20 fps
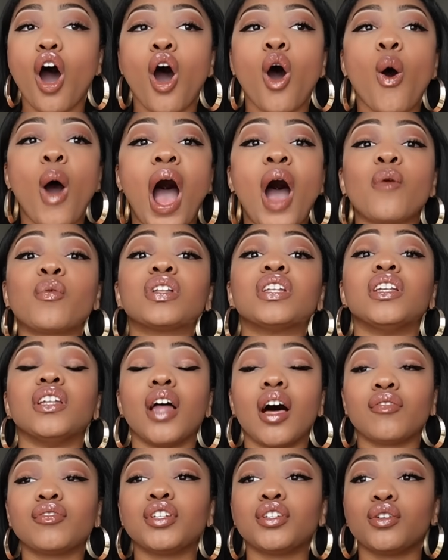oh, I would
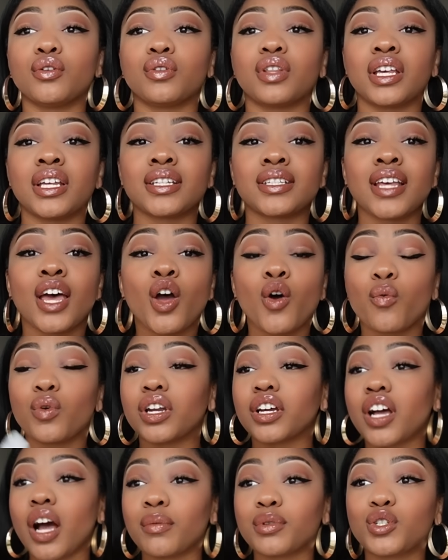love to do this. When
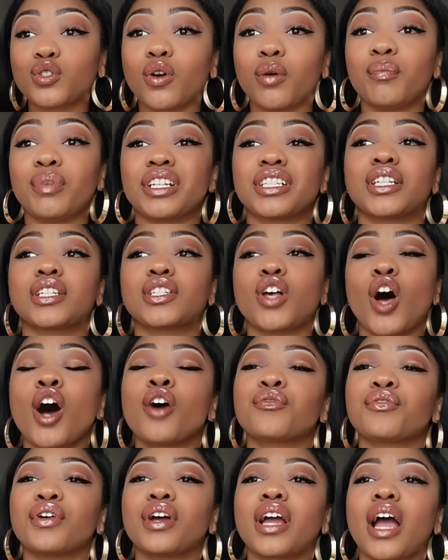it comes to a business
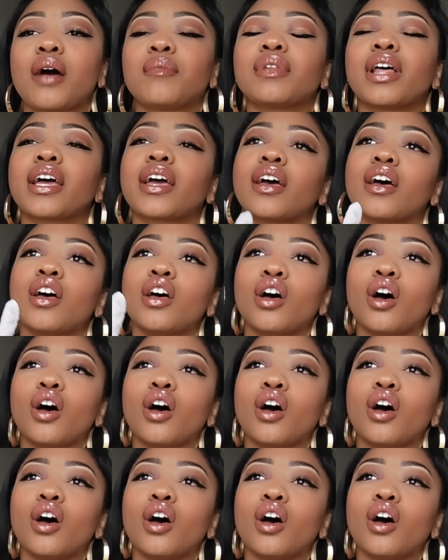offering, I'm like,